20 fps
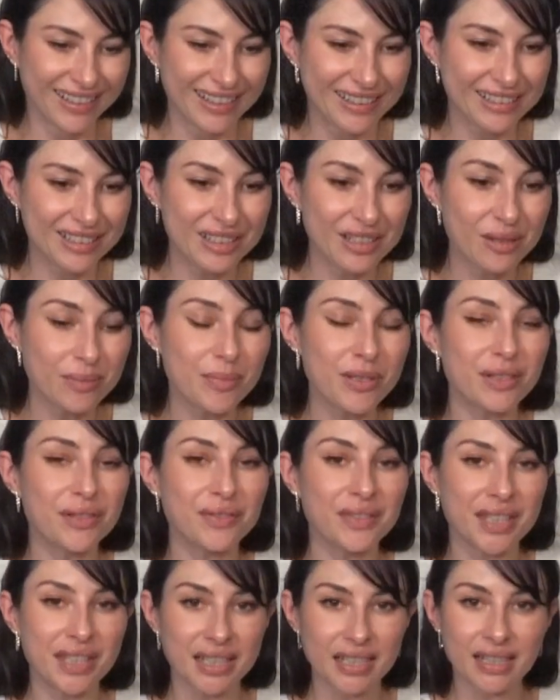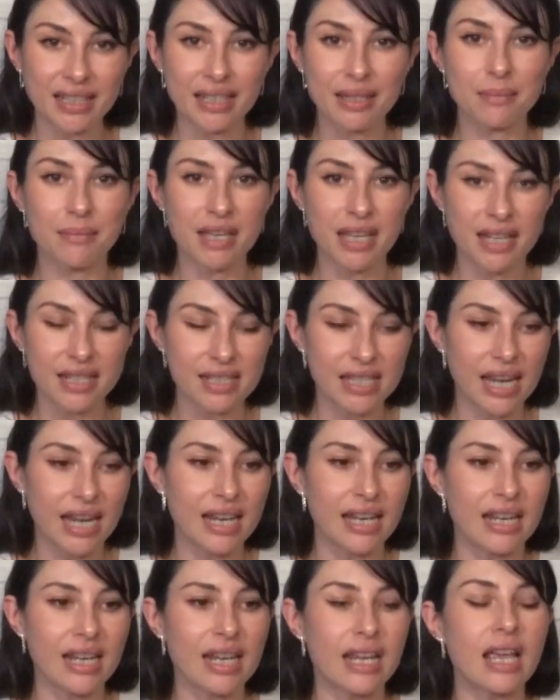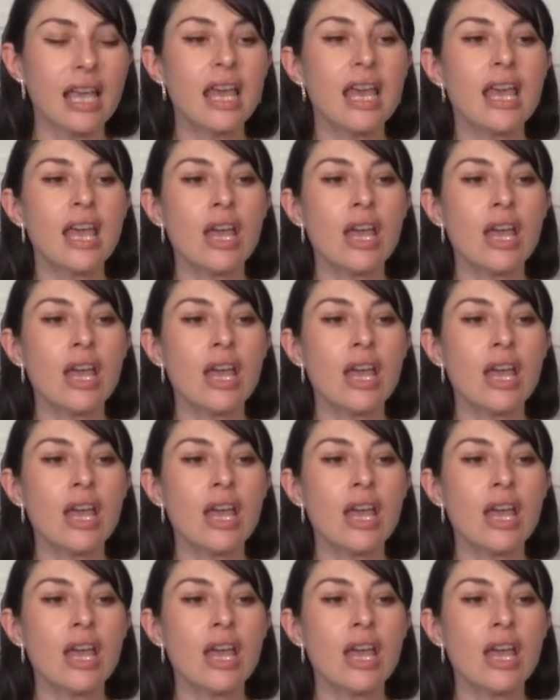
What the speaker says: a little bit of healing, meditating,